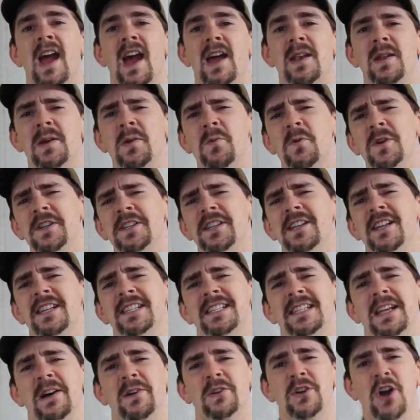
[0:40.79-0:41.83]
And it wasn't
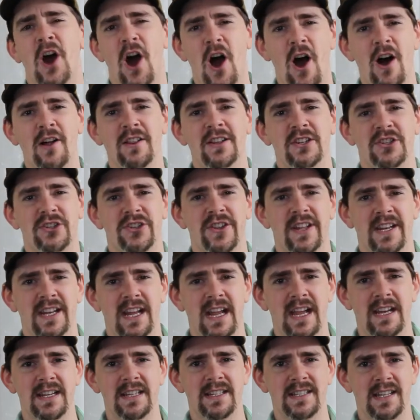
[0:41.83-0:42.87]
until college that
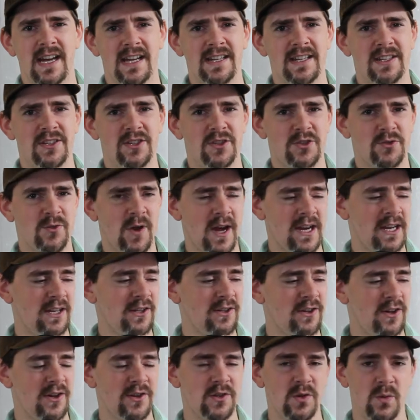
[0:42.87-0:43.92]
I decided to try to
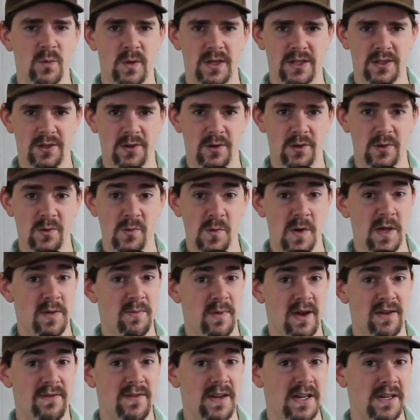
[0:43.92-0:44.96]
learn to whistle
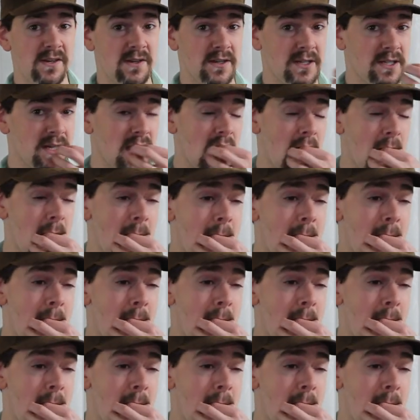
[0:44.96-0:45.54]
with my fingers.